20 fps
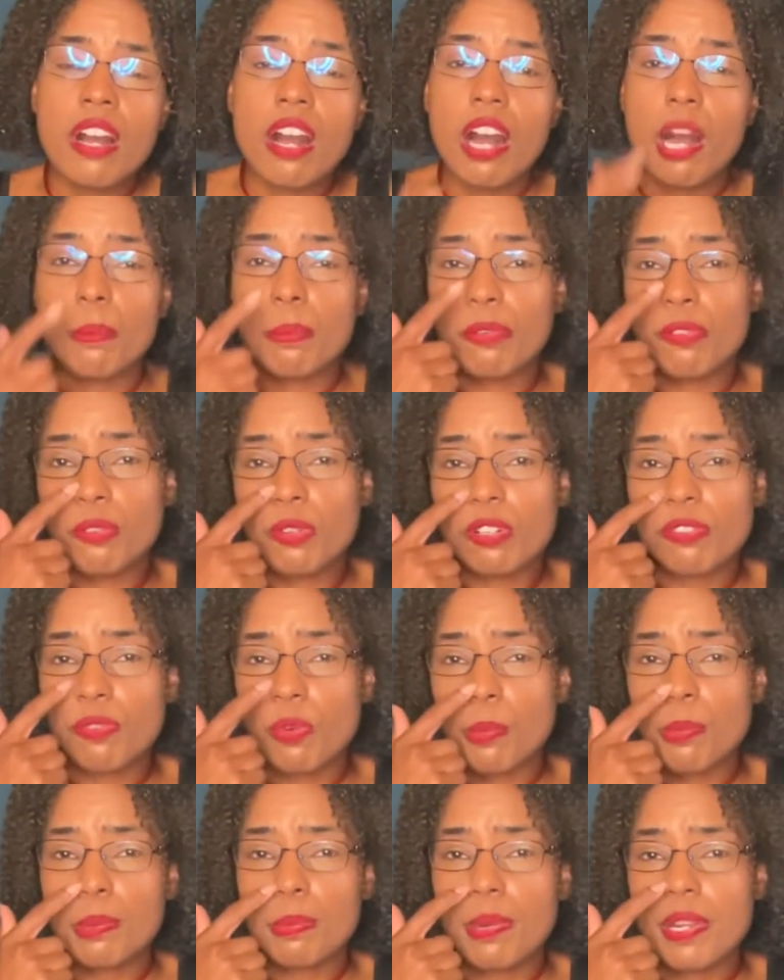uh, before
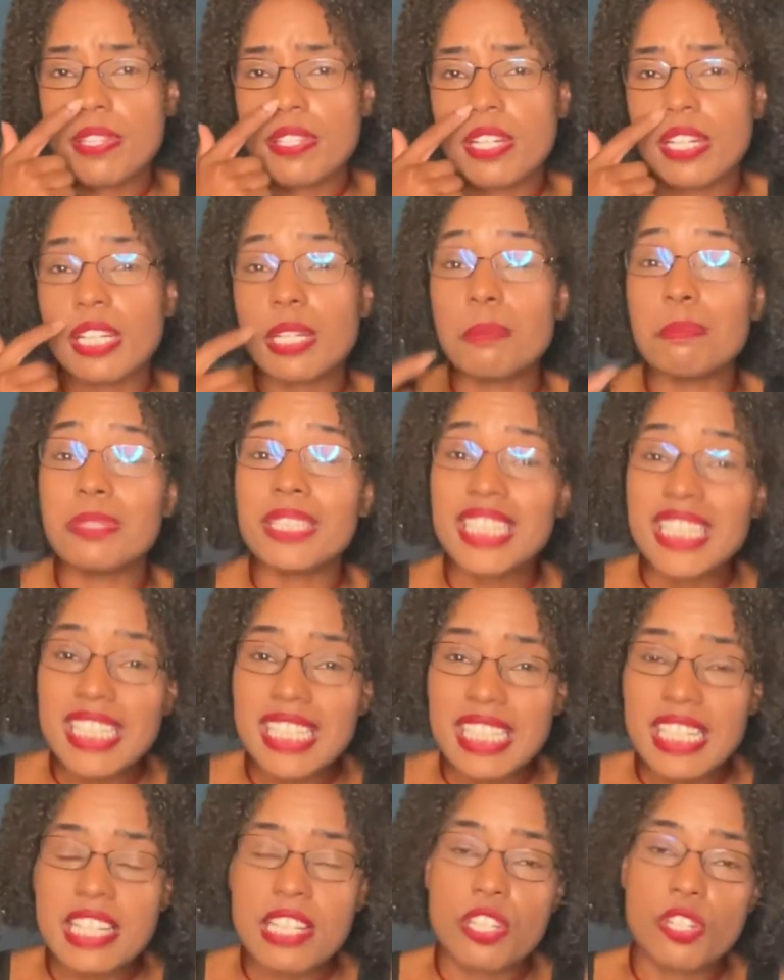former president
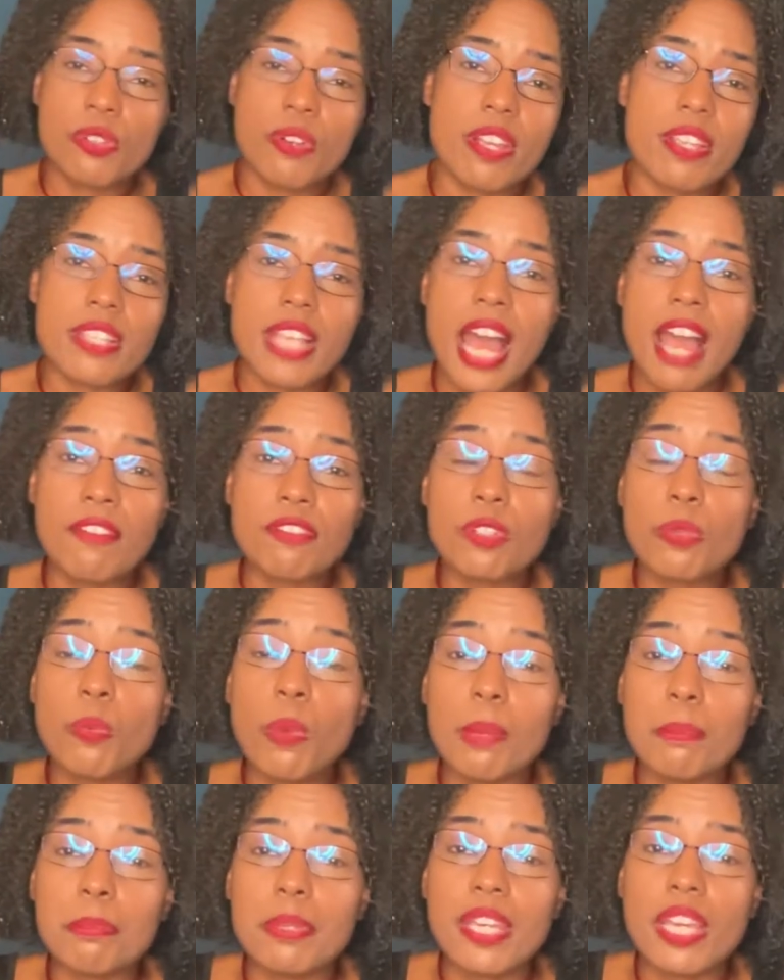completed his address after
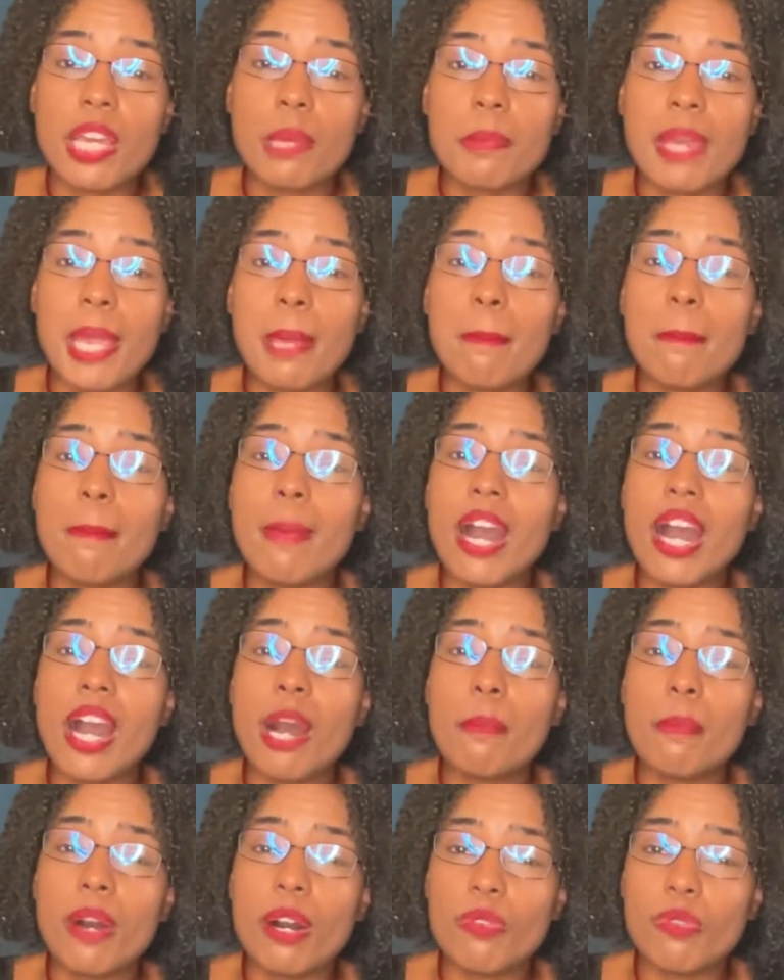one P M, a
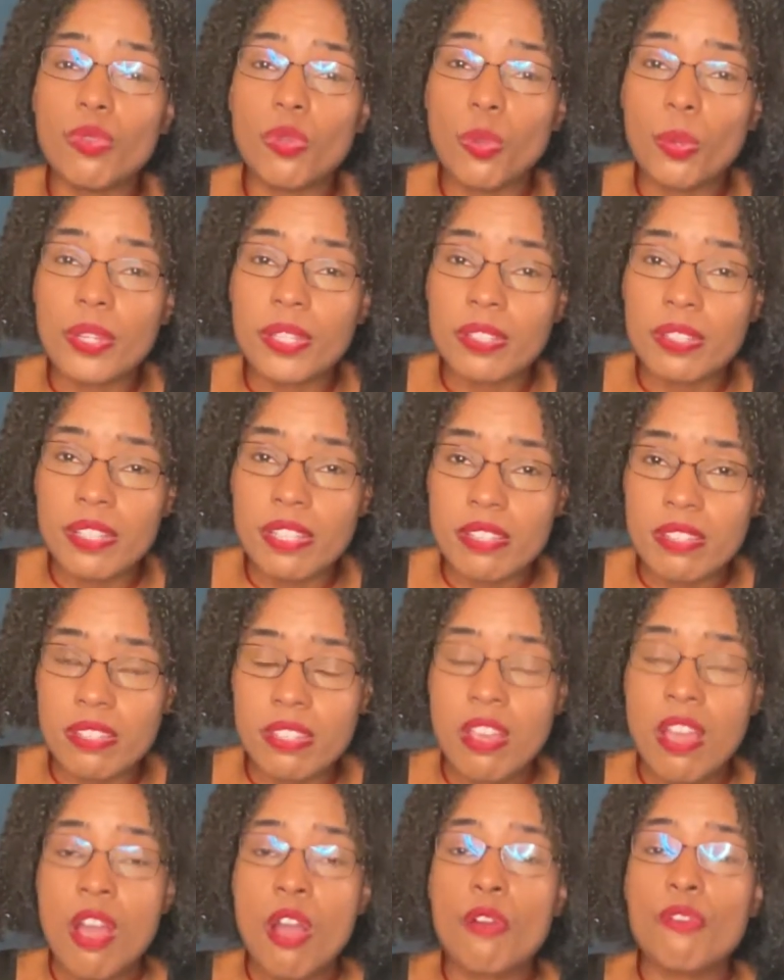mob of
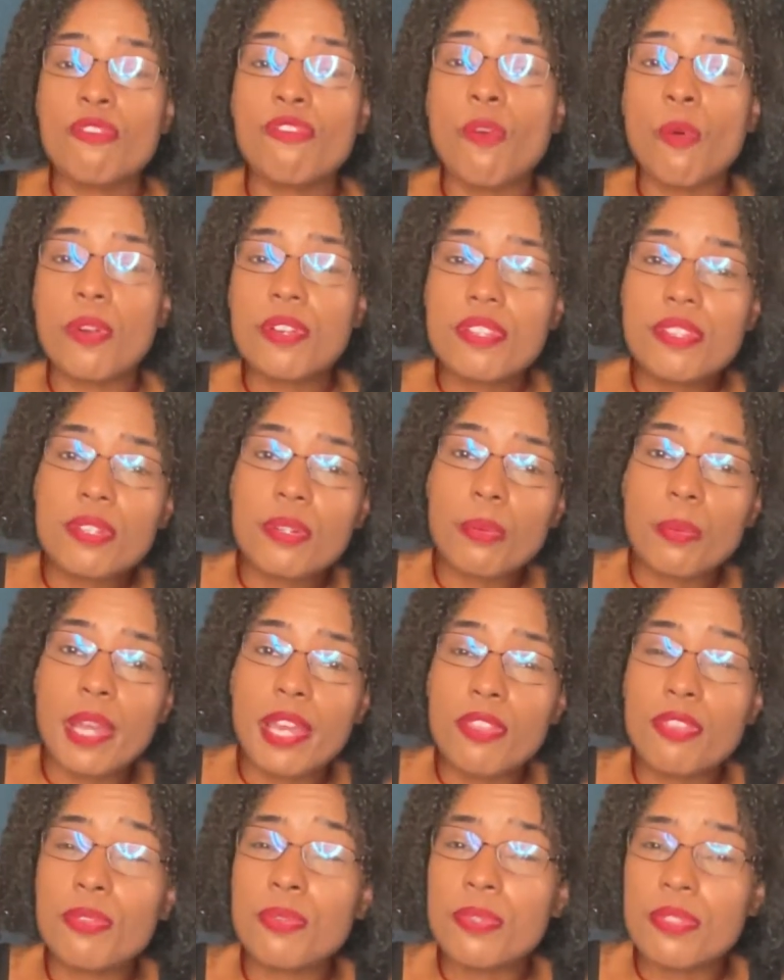loyalists forced their
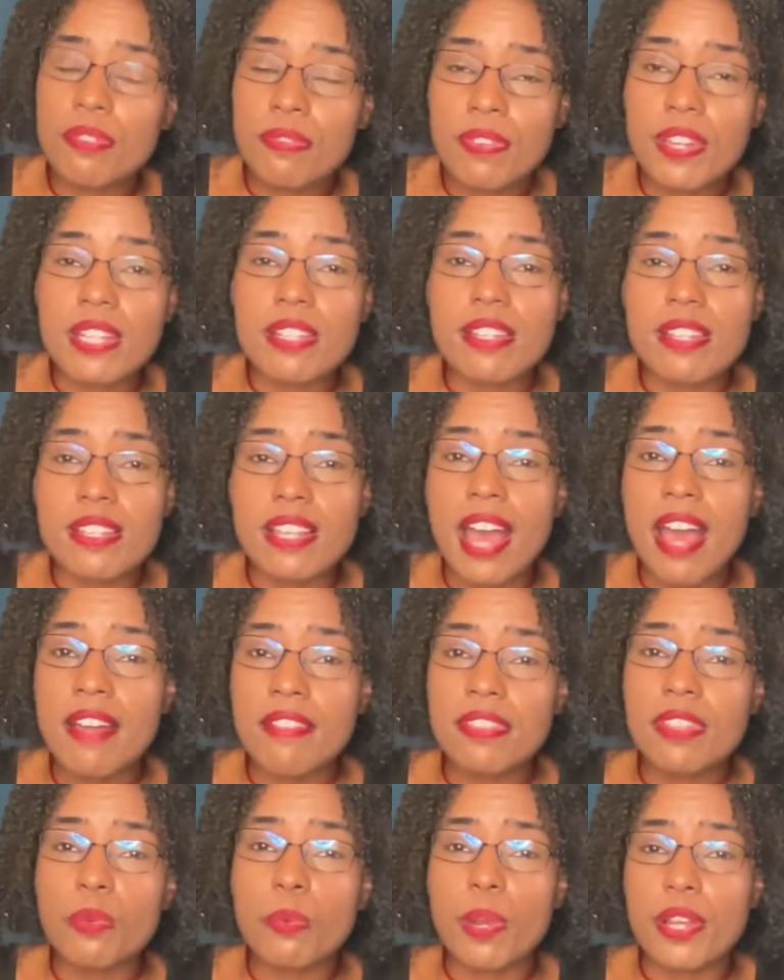way through the fences
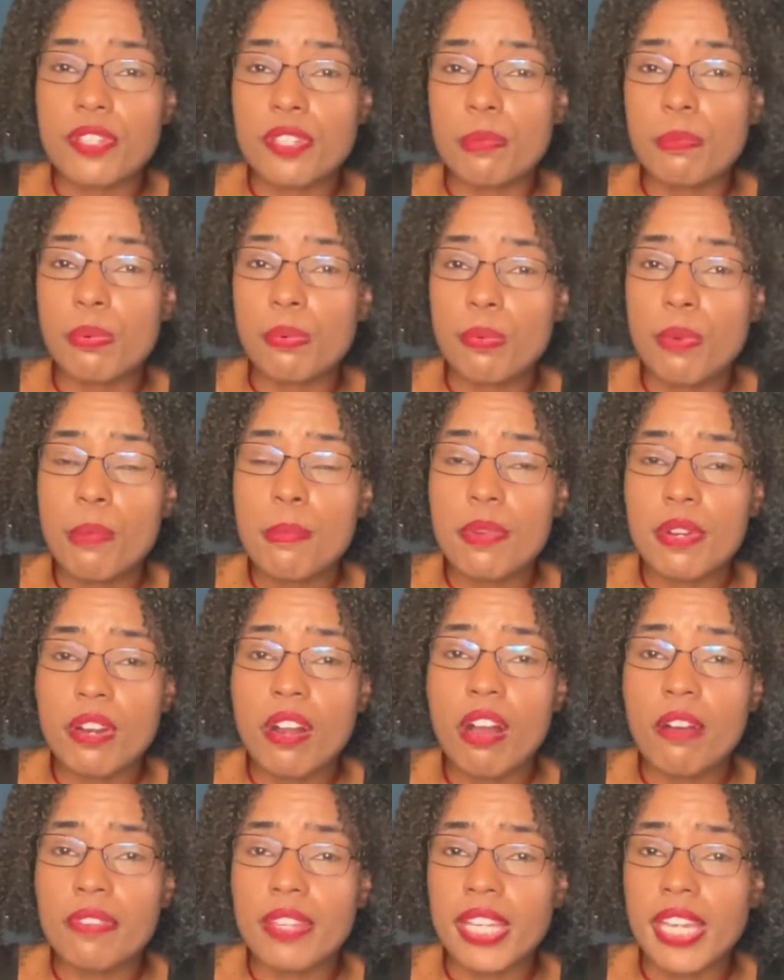at the western perimeter
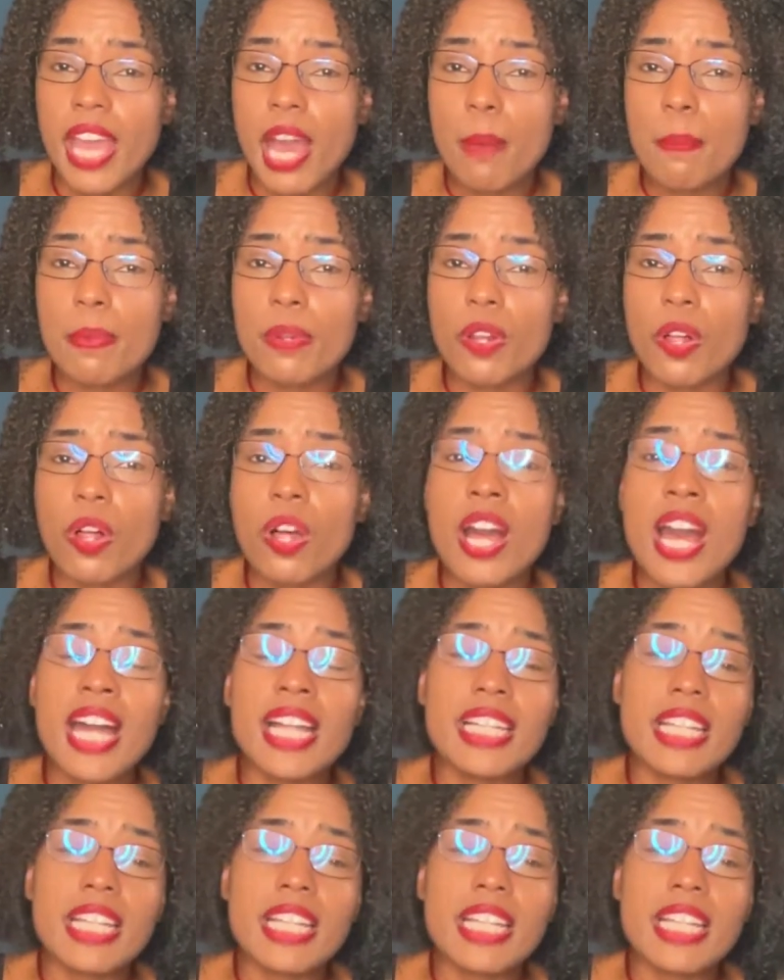of the Capitol,